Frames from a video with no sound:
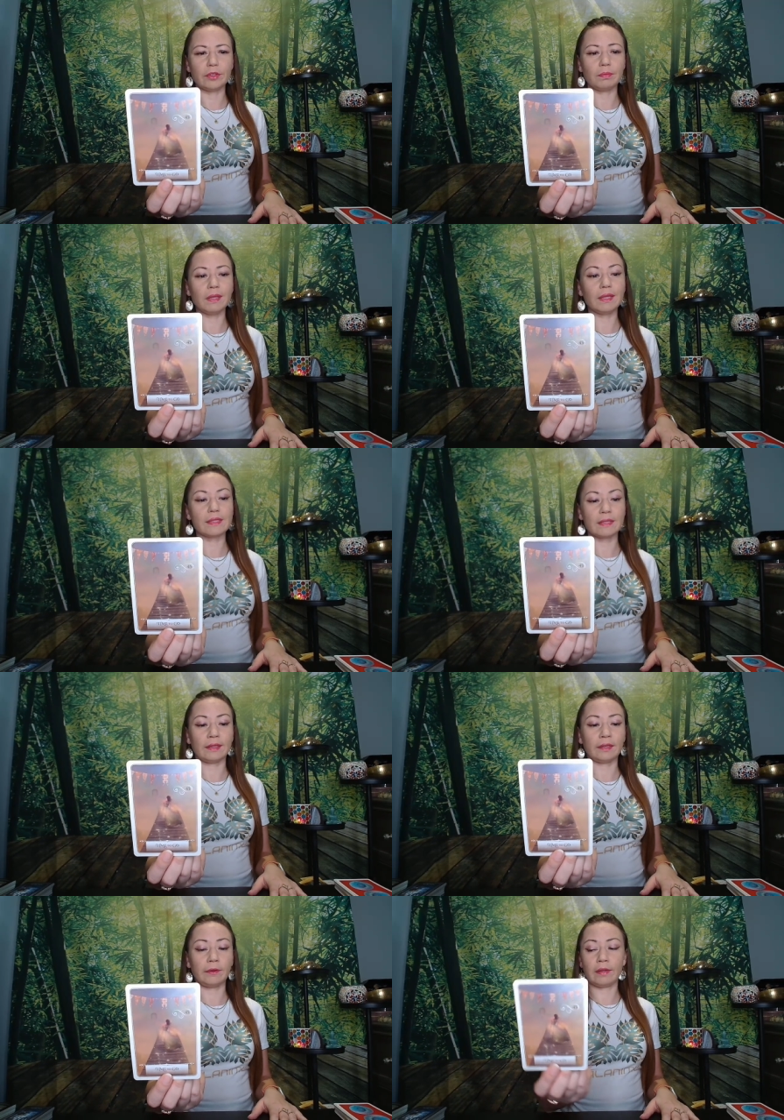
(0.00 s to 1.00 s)
To me, this is an
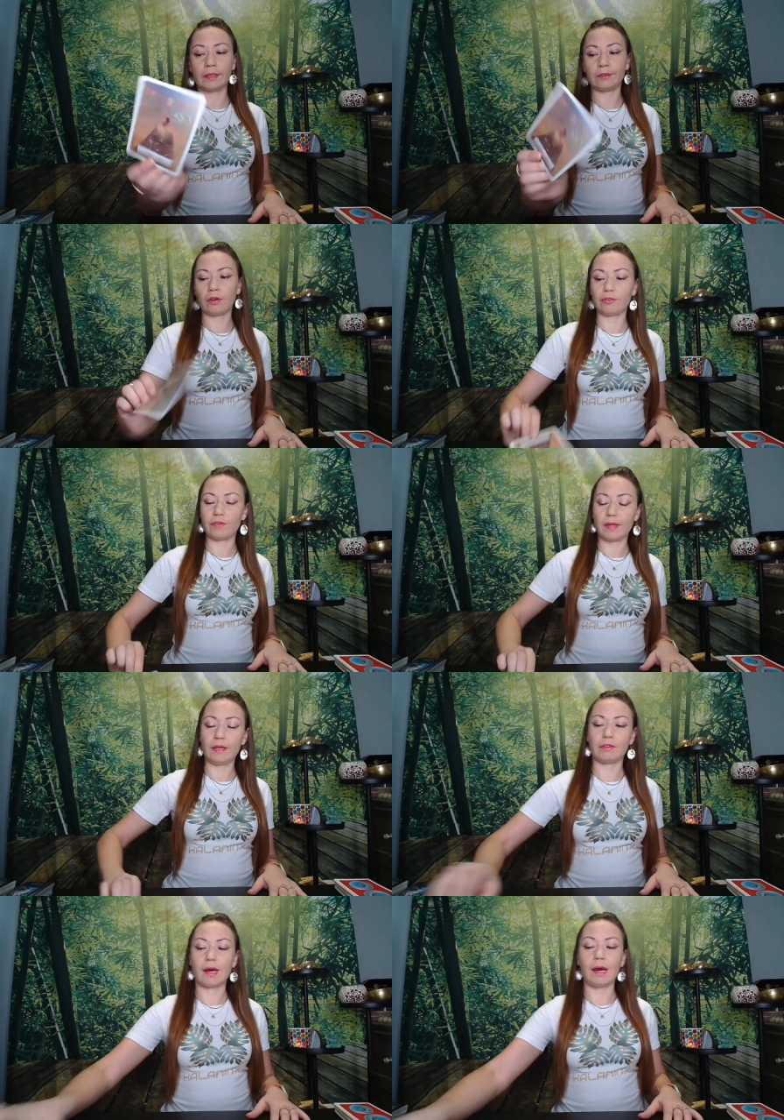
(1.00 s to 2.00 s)
equivalent of Eight
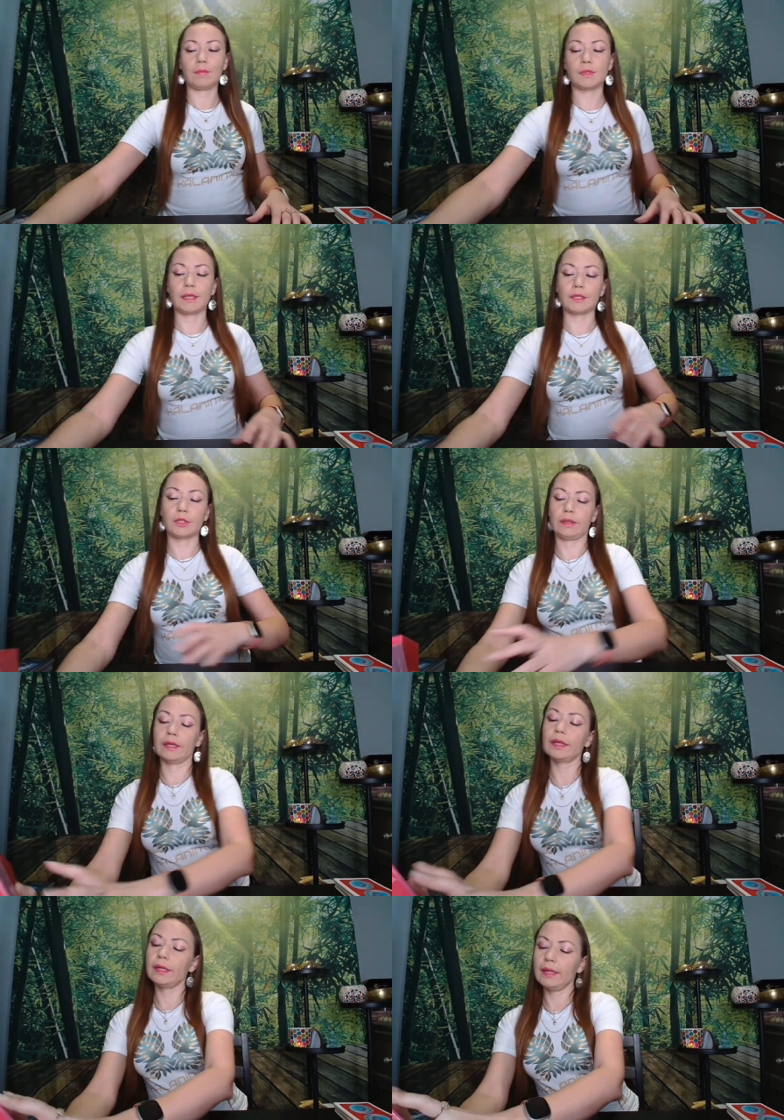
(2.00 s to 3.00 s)
of Cups, actually,
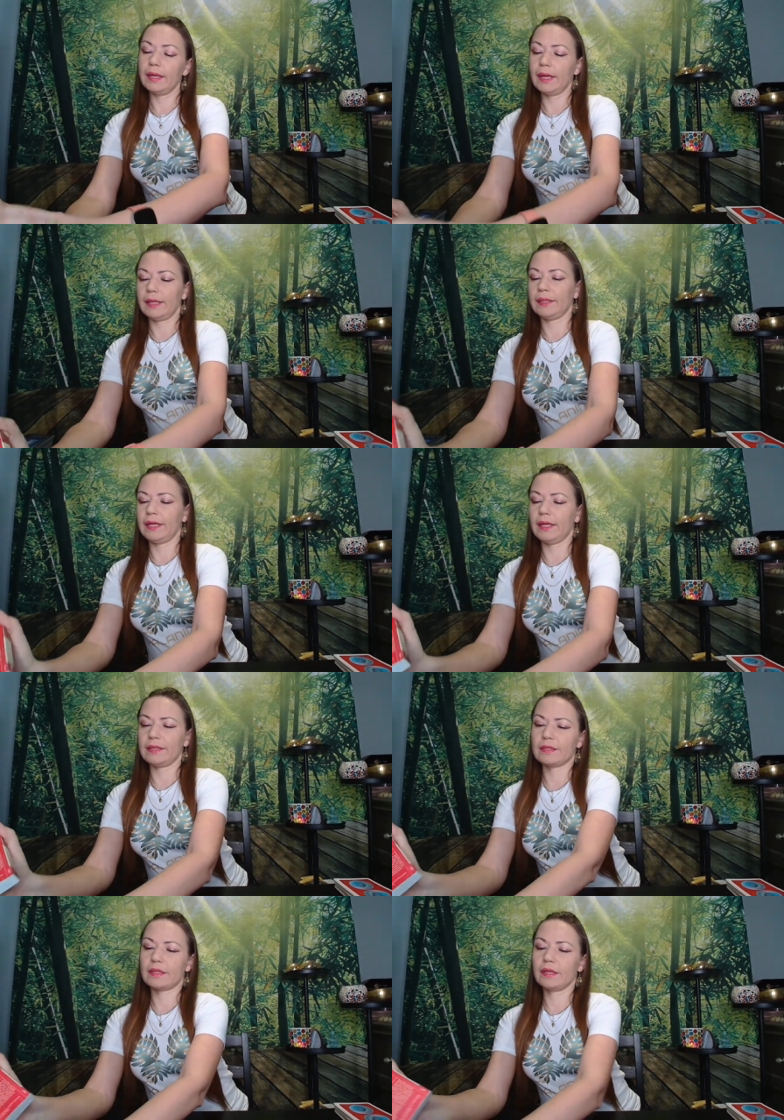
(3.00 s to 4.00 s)
and
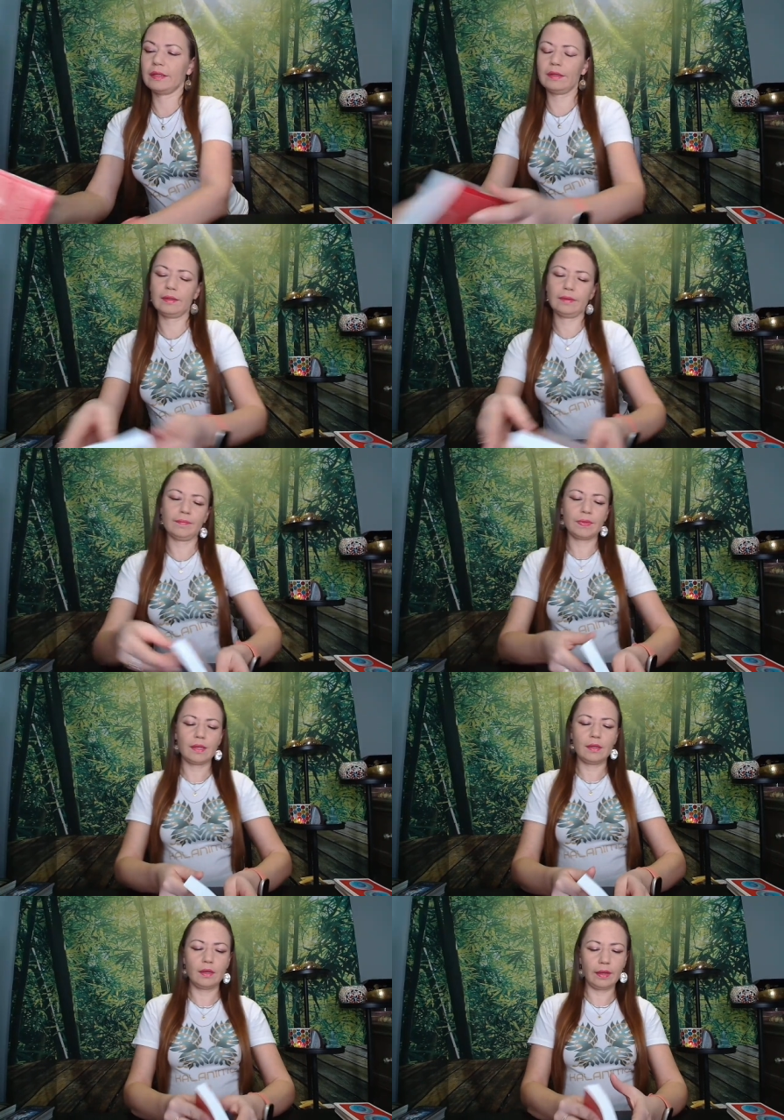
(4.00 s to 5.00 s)
it's
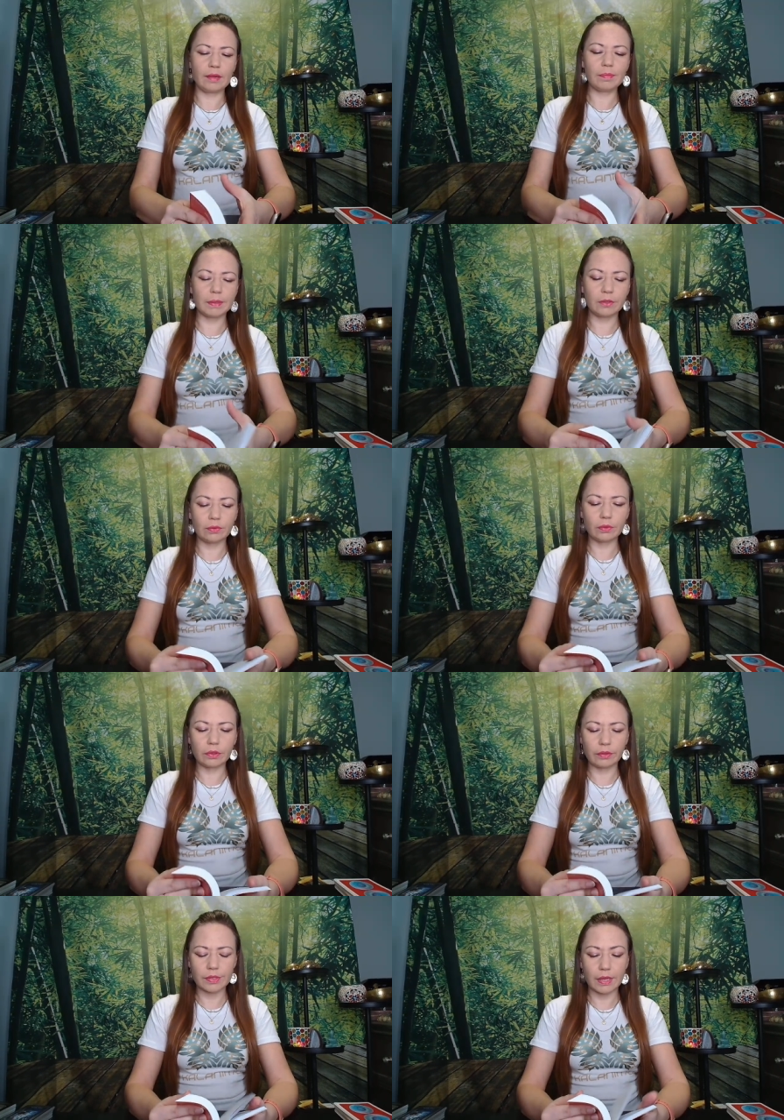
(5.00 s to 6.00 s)
helping you
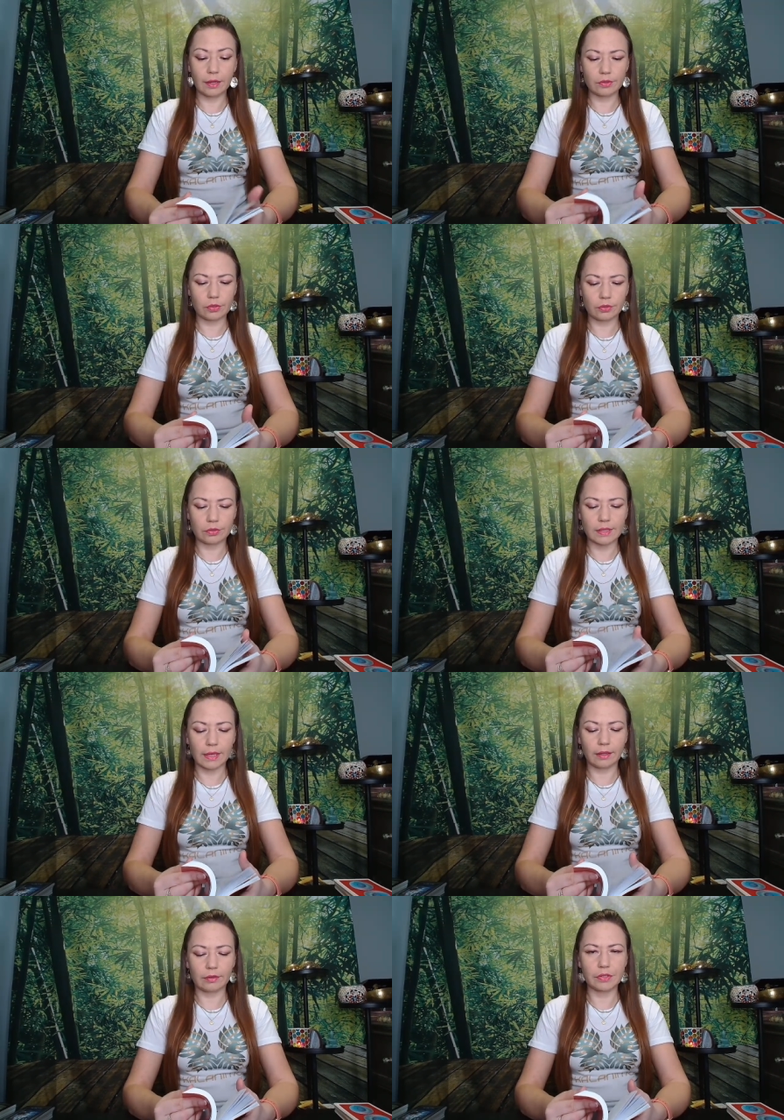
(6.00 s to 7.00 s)
close out certain
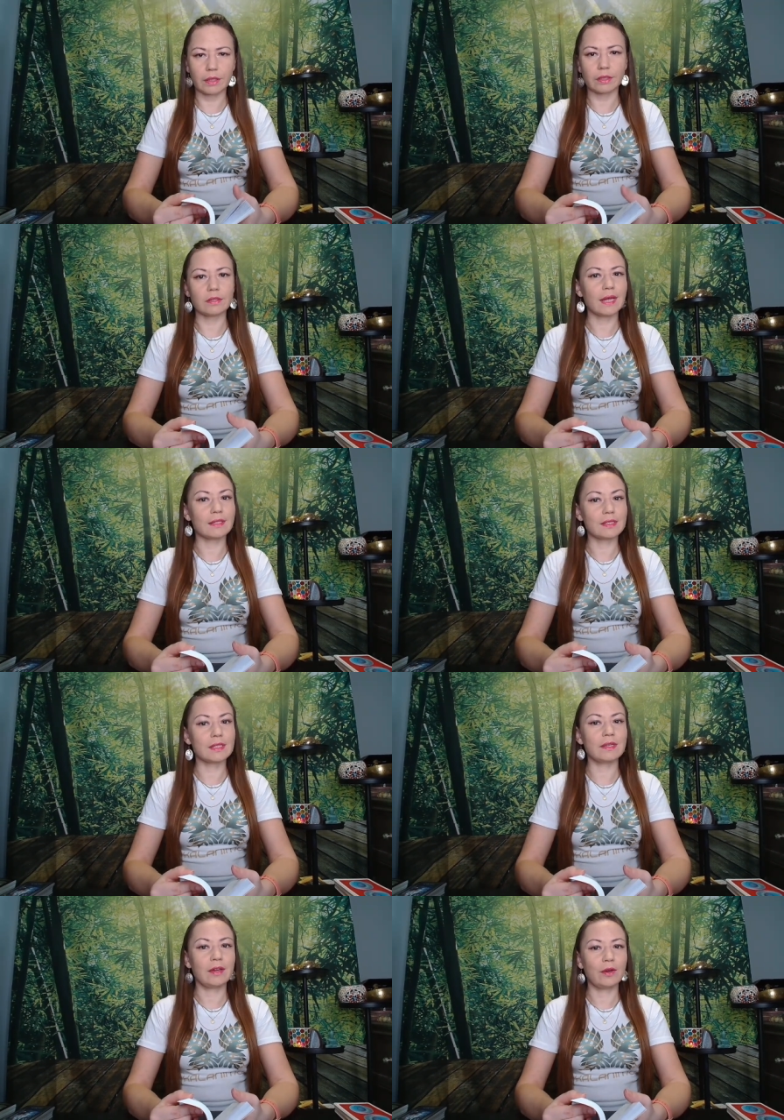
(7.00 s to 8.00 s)
cycles, and
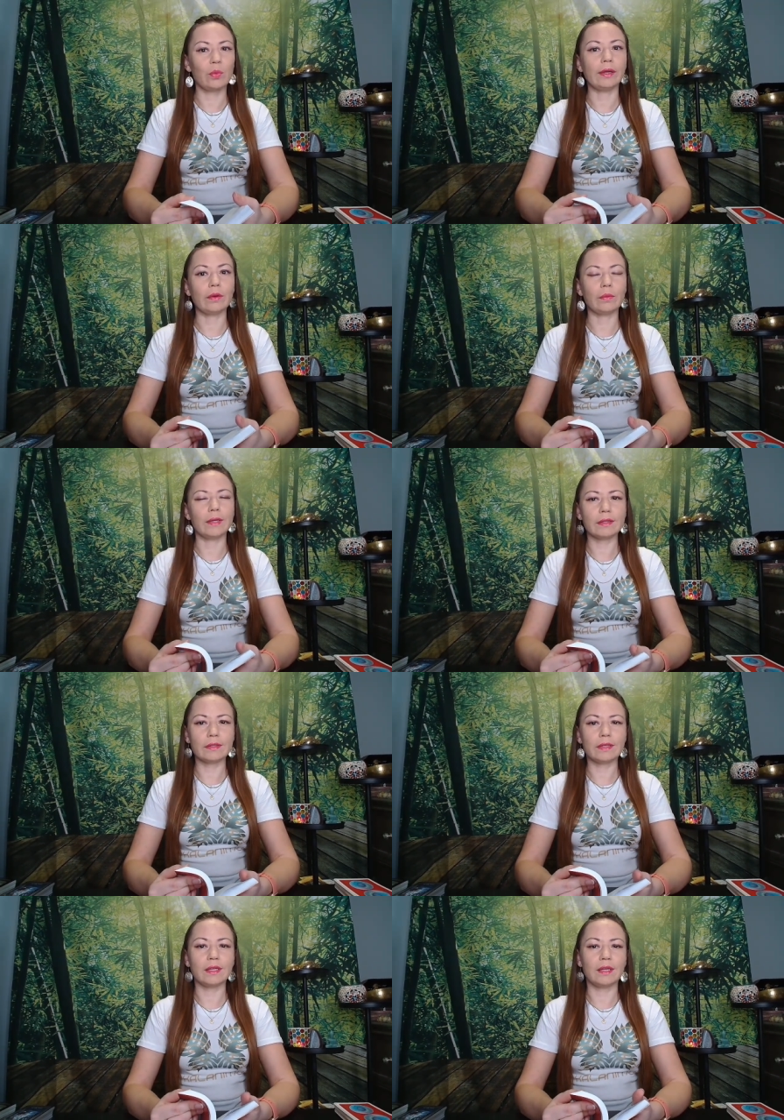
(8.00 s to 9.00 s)
that's, wink,
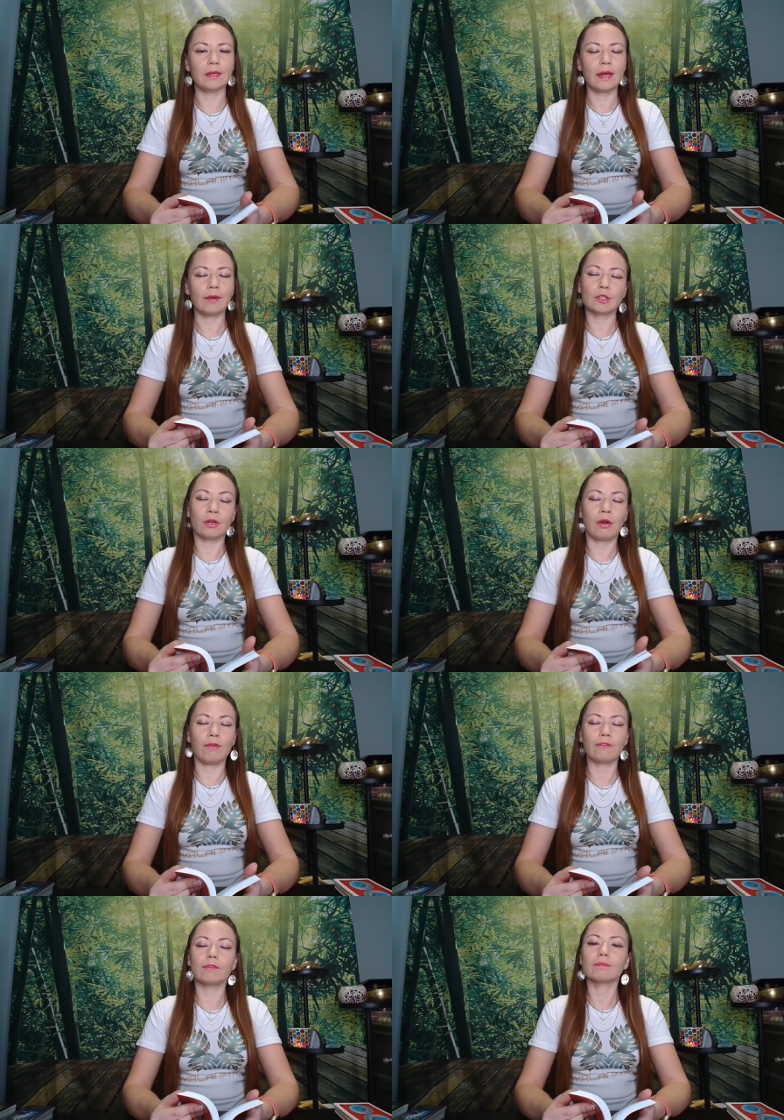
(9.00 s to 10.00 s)
wink, the energy of
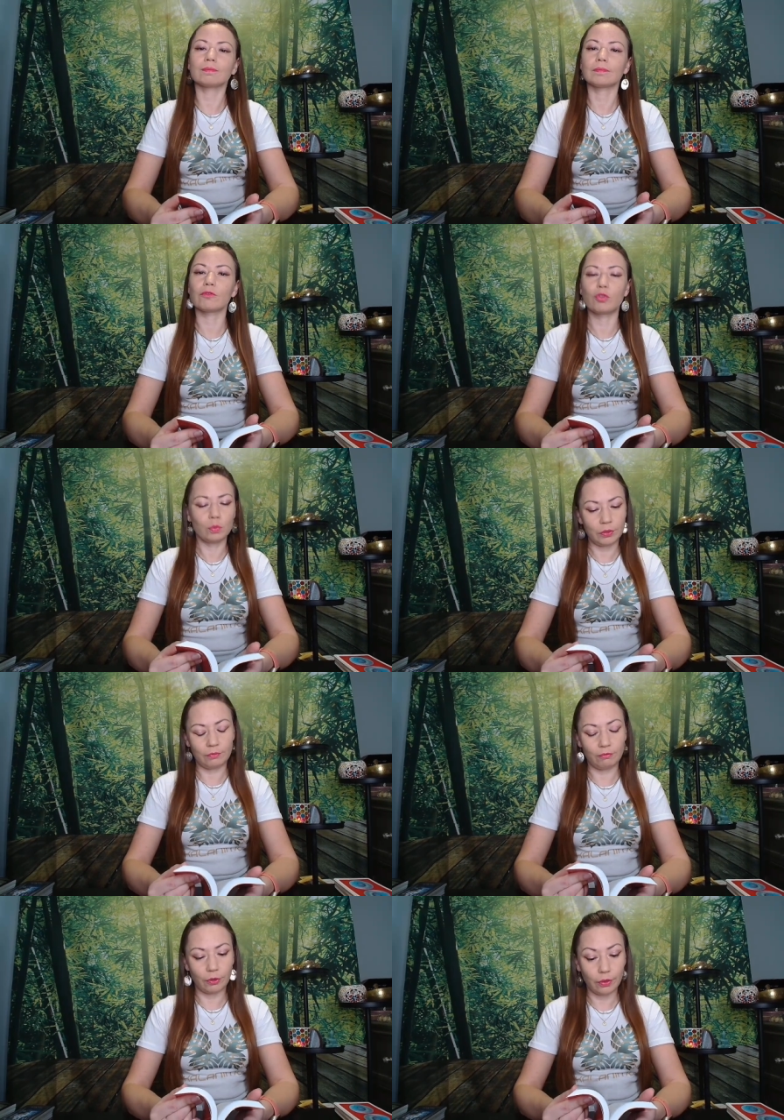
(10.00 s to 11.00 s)
Full Moon in
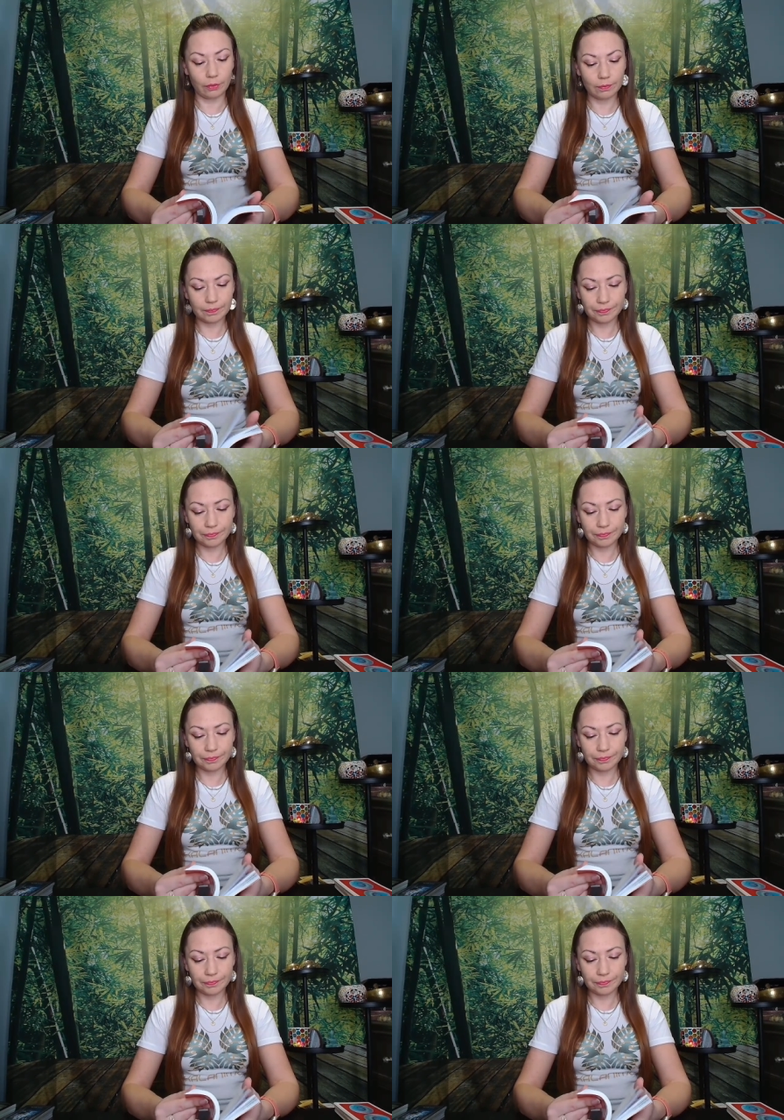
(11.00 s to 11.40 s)
Virgo.